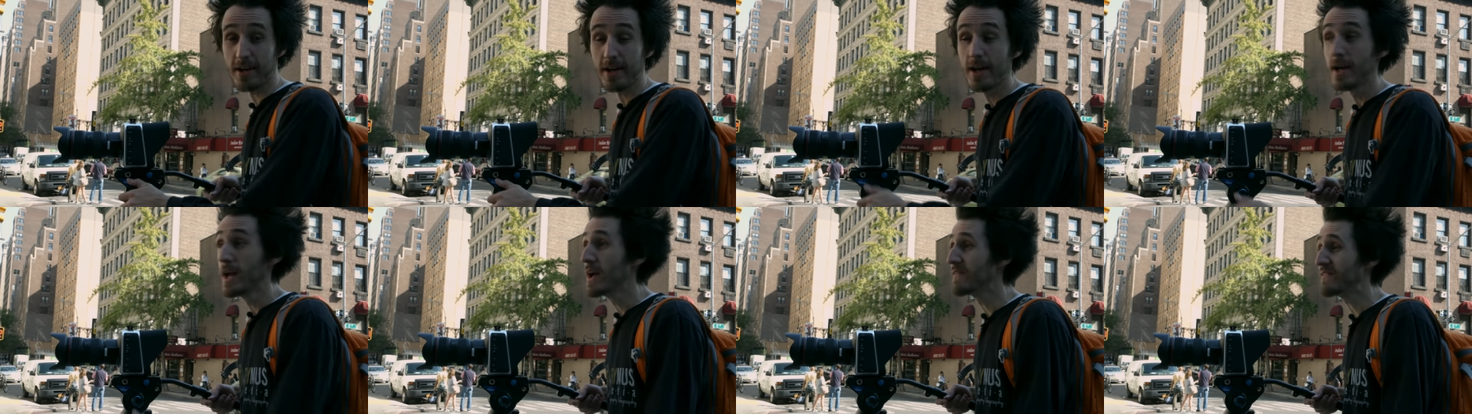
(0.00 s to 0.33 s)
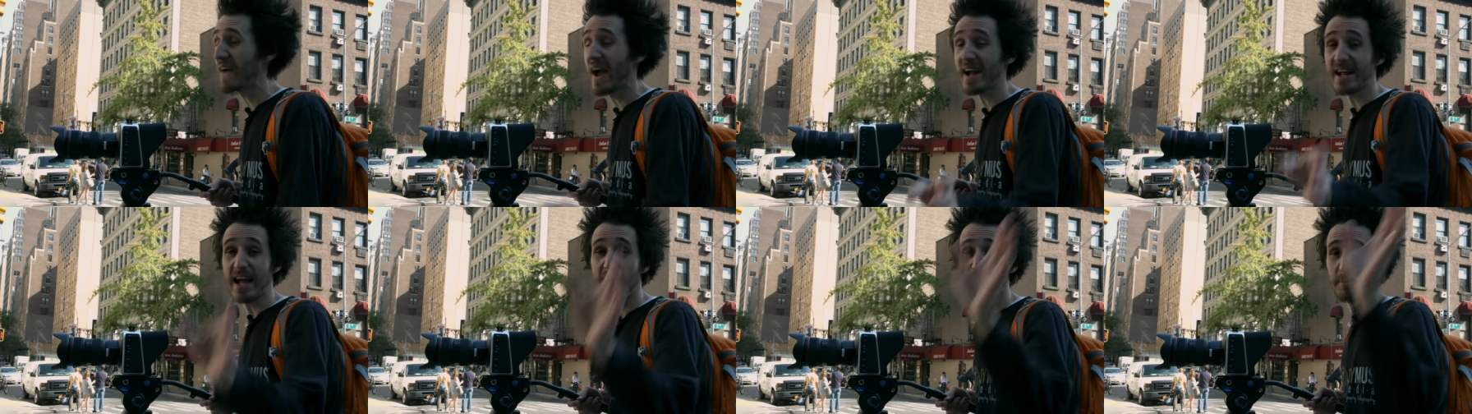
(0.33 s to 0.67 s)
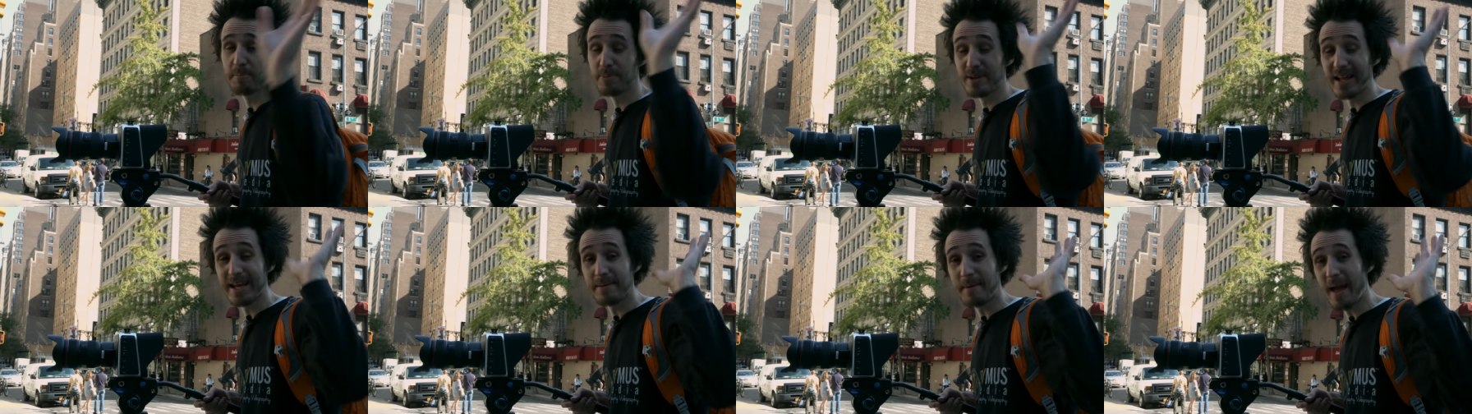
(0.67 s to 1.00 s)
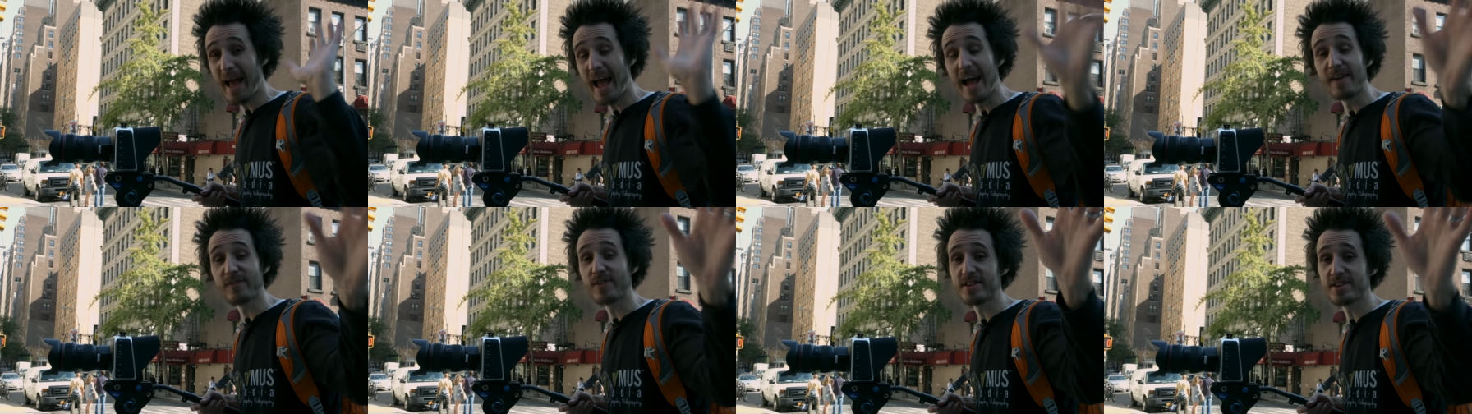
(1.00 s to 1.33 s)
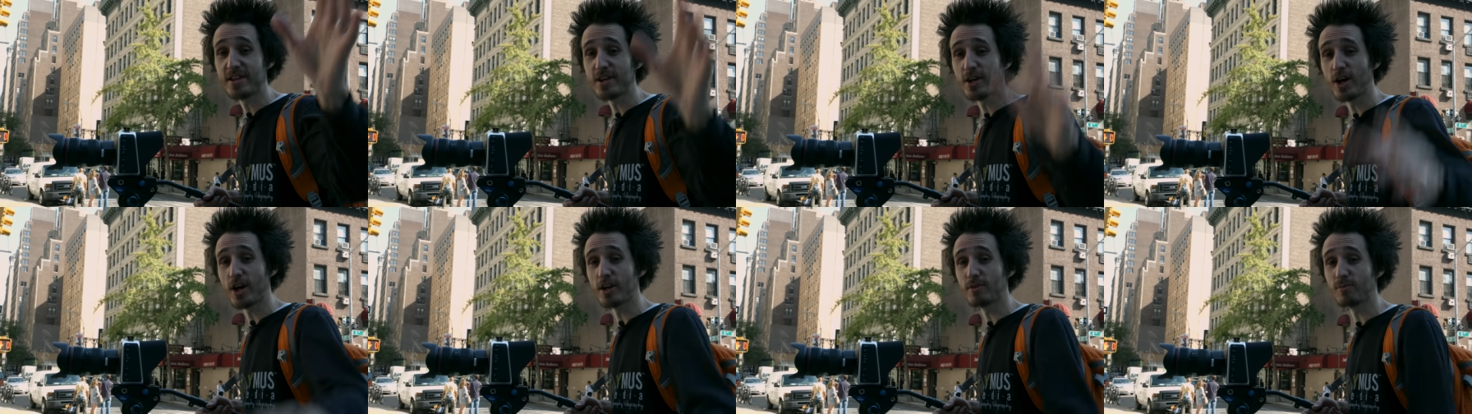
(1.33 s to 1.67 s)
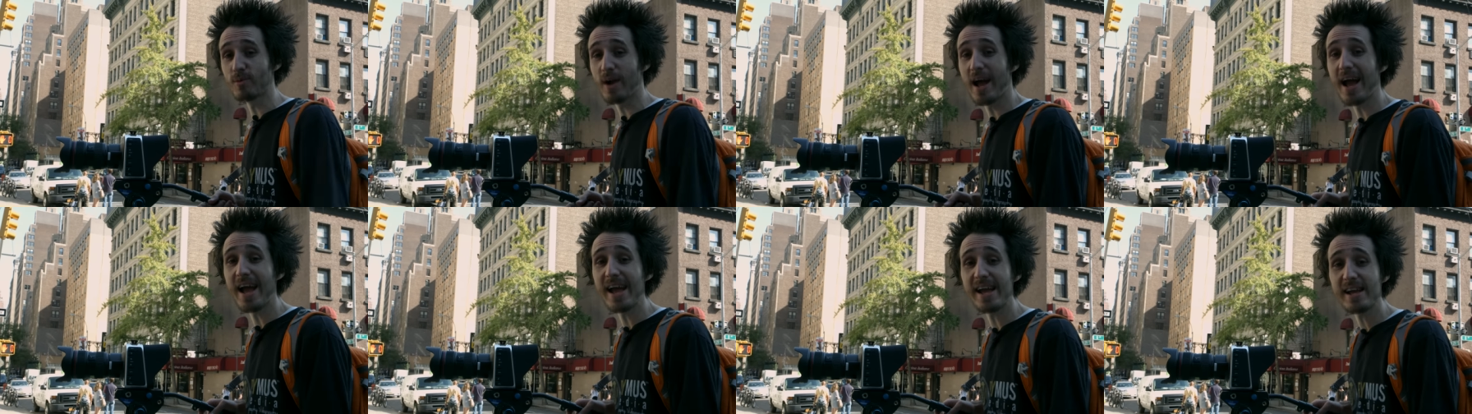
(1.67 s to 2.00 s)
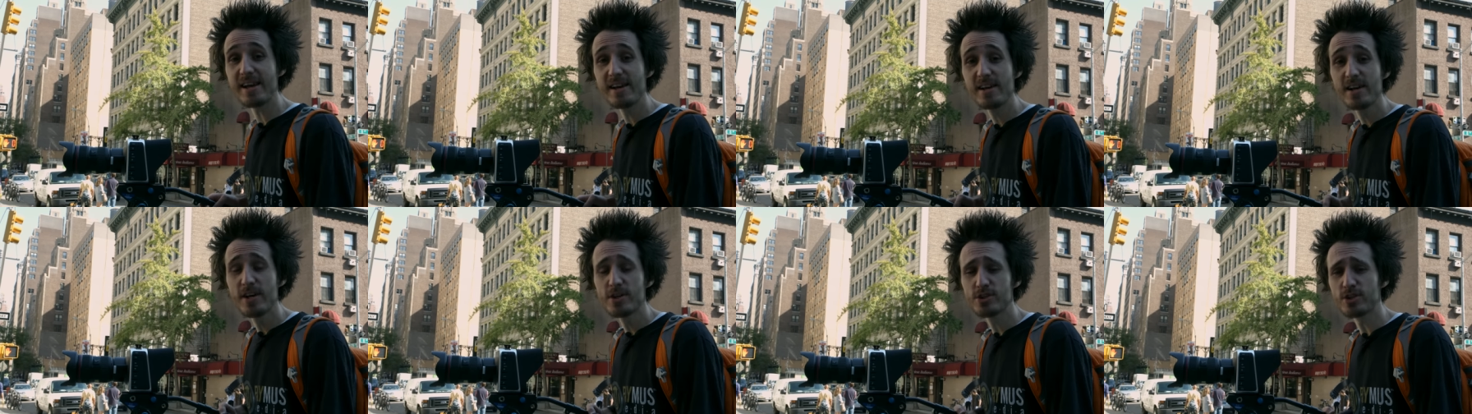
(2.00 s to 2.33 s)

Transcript: In fact, I blame everything on Ray,